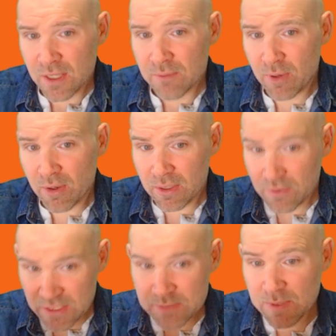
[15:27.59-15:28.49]
by
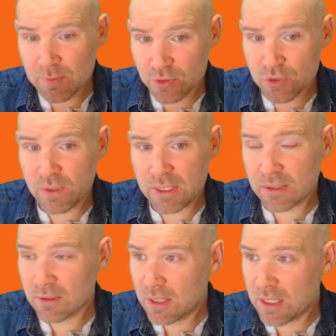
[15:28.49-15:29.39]
these people
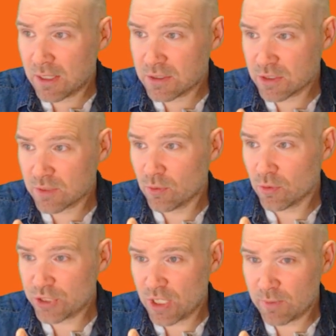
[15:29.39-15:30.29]
joining uh, to
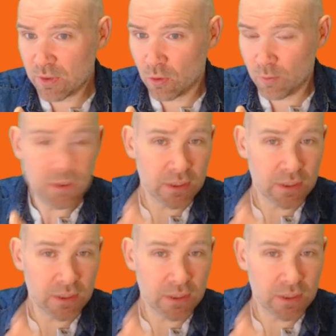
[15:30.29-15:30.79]
support Jeremy Corbyn.